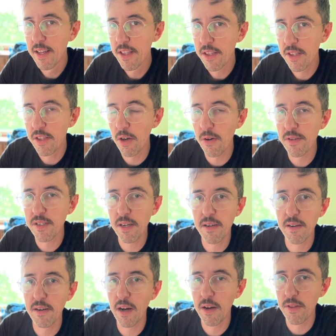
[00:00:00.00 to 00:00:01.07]
those
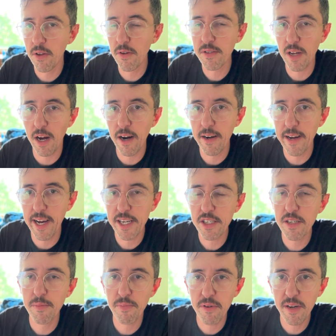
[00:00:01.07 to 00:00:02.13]
are
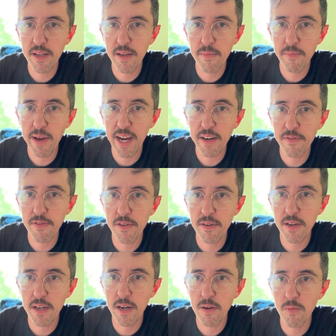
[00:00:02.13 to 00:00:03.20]
actually pretty impactful
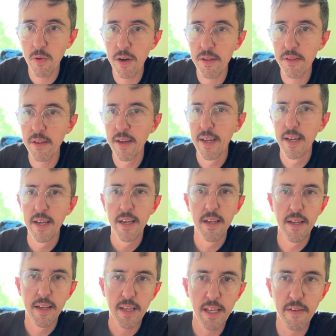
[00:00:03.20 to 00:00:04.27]
and are worth
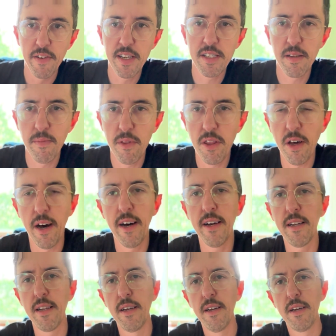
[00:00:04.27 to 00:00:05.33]
giving some thought
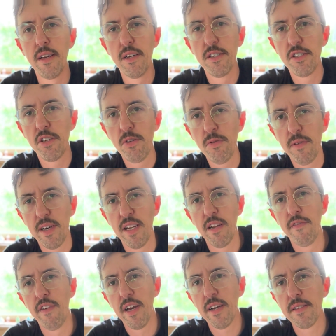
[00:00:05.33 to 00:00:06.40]
to in
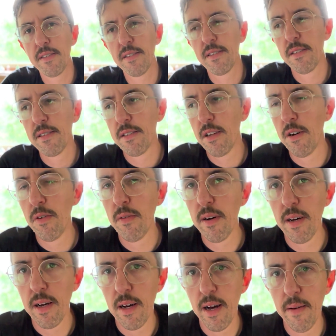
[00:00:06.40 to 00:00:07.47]
advance. So
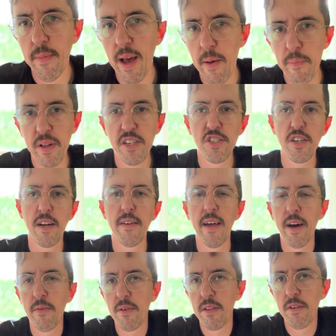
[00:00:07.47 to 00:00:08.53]
I'm happy to share
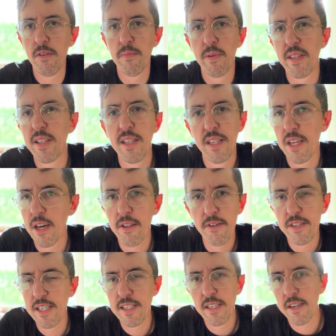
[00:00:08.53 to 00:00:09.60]
that with you. But the other
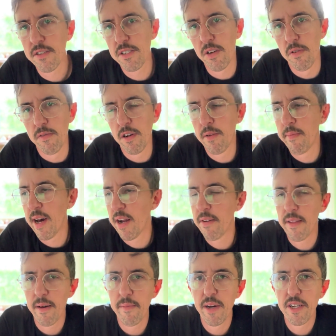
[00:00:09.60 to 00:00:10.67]
details don't really matter
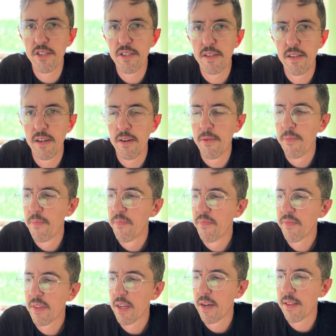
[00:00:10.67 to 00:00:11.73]
that much.
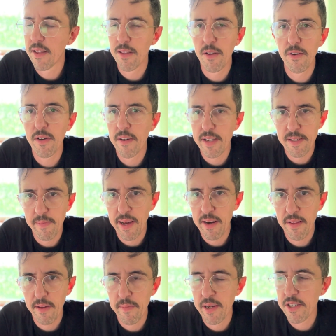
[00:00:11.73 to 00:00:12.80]
The logo doesn't matter
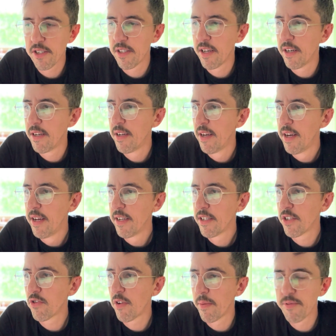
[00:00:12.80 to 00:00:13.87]
that much. The
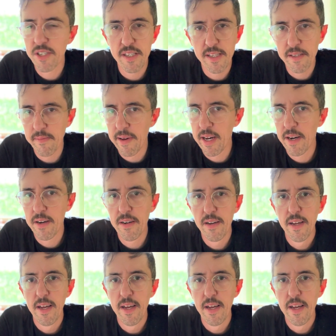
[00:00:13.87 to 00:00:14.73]
description doesn't matter.